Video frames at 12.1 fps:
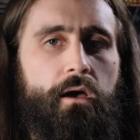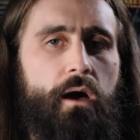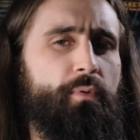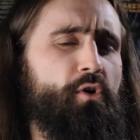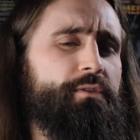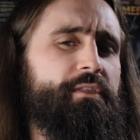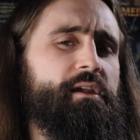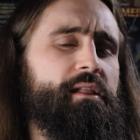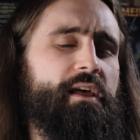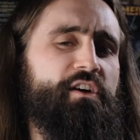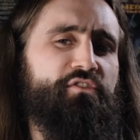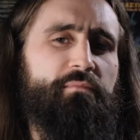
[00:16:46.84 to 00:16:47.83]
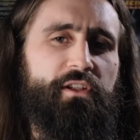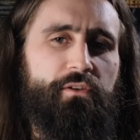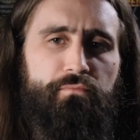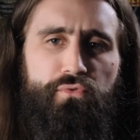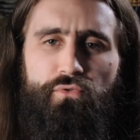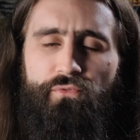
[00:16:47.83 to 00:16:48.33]
a point that allows me to
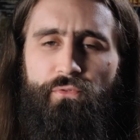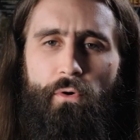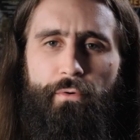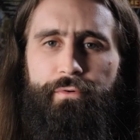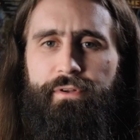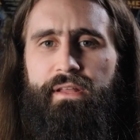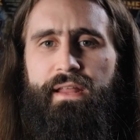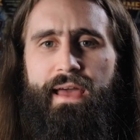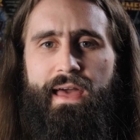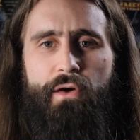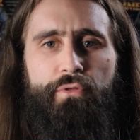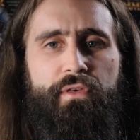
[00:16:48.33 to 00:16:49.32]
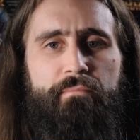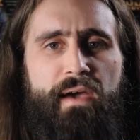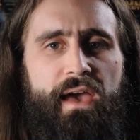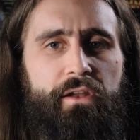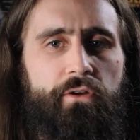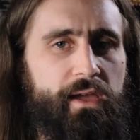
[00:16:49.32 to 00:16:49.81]
move forward in a healthy
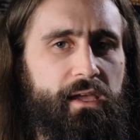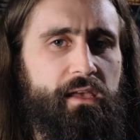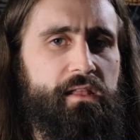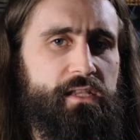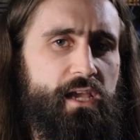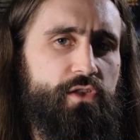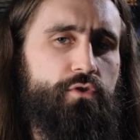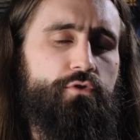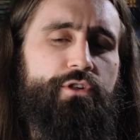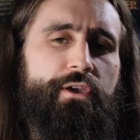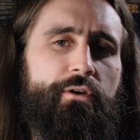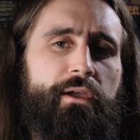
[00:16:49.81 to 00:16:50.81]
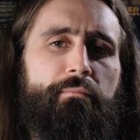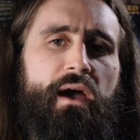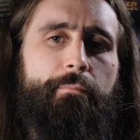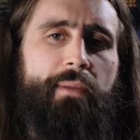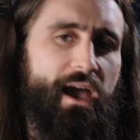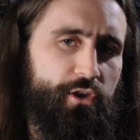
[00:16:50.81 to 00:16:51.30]
manner and continue sharing my
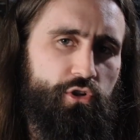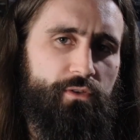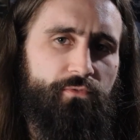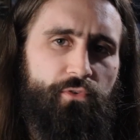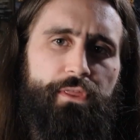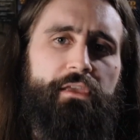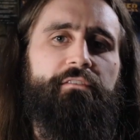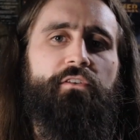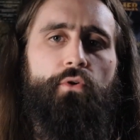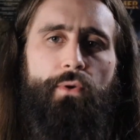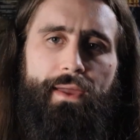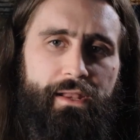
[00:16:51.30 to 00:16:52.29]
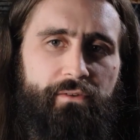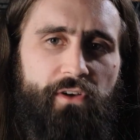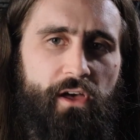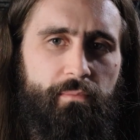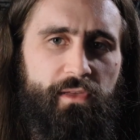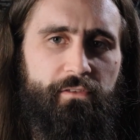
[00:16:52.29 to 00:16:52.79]
passion for these creative
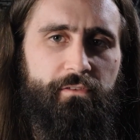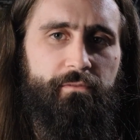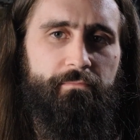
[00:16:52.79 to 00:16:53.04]
hobbies.